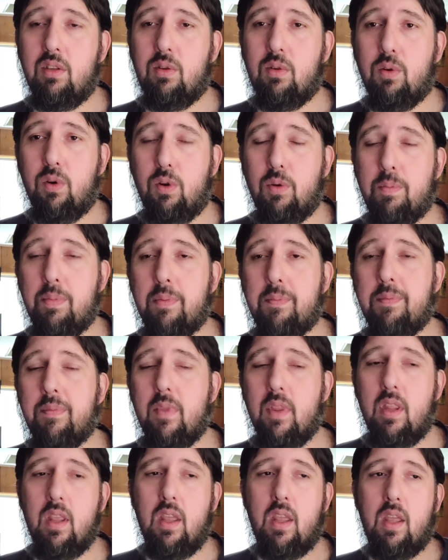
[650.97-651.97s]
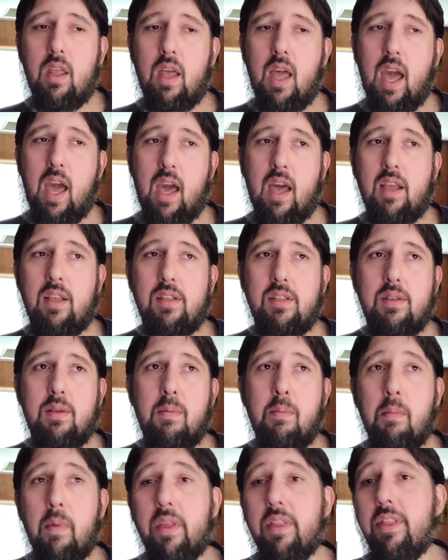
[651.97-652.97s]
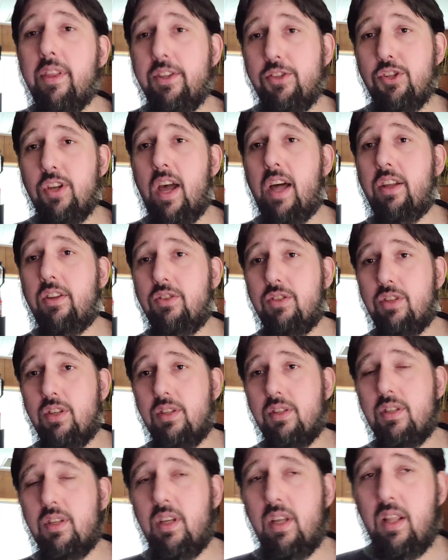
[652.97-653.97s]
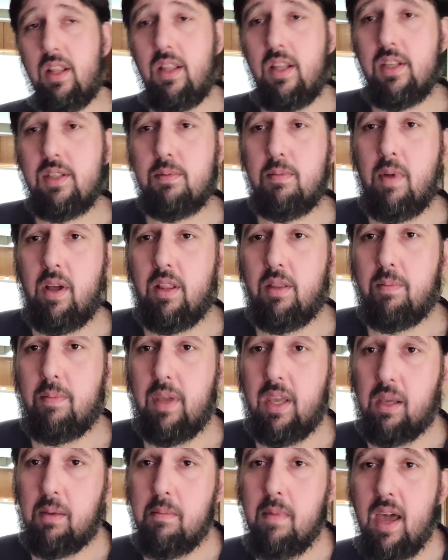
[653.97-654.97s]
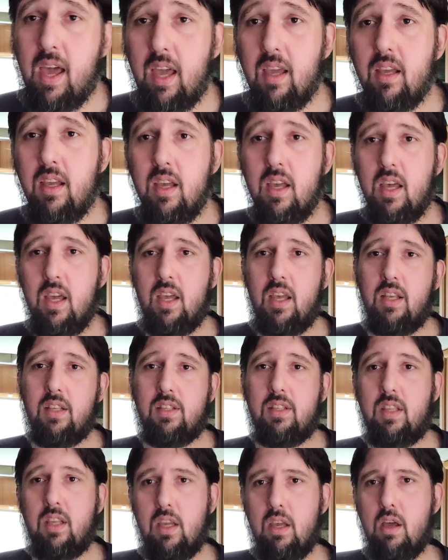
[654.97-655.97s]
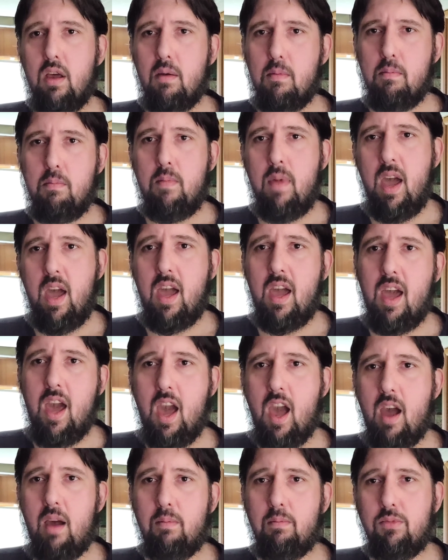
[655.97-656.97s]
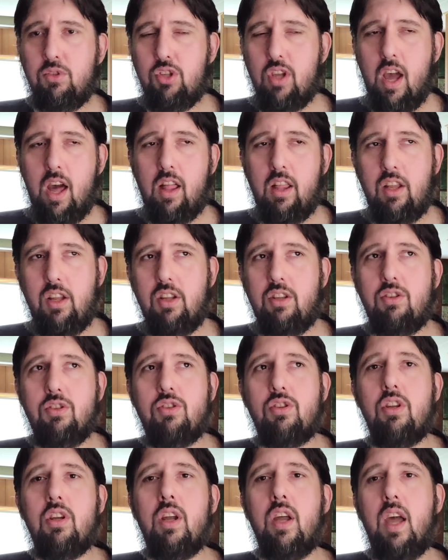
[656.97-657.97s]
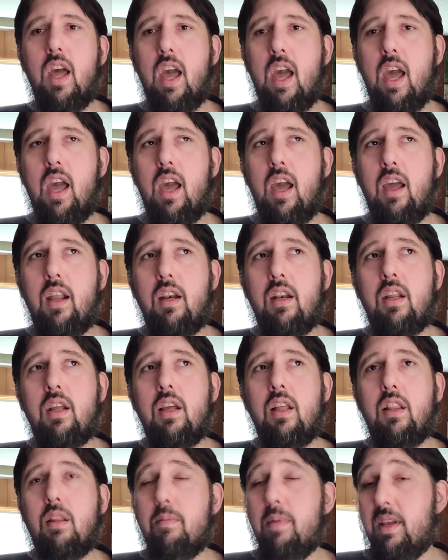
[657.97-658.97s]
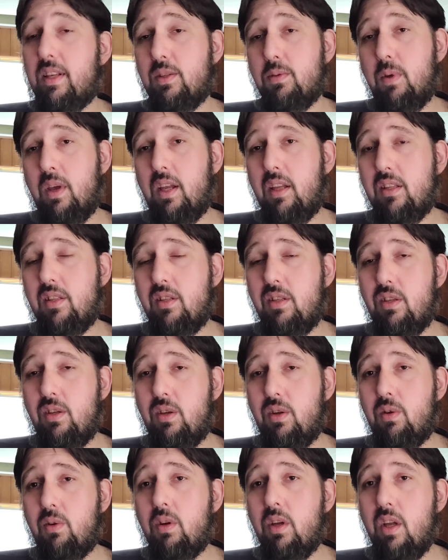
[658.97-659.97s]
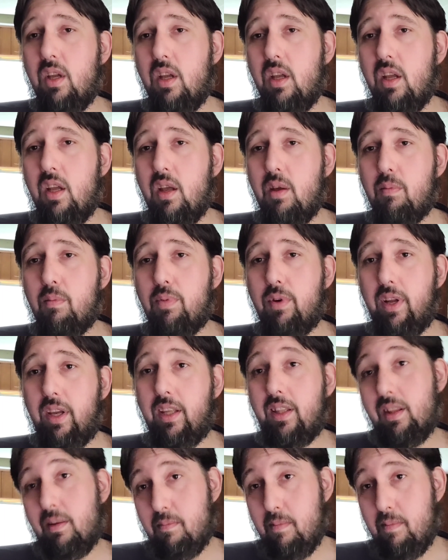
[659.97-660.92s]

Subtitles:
group has monthly challenges, and this month, being May, is the Mayhem Challenge. And the best way to bring the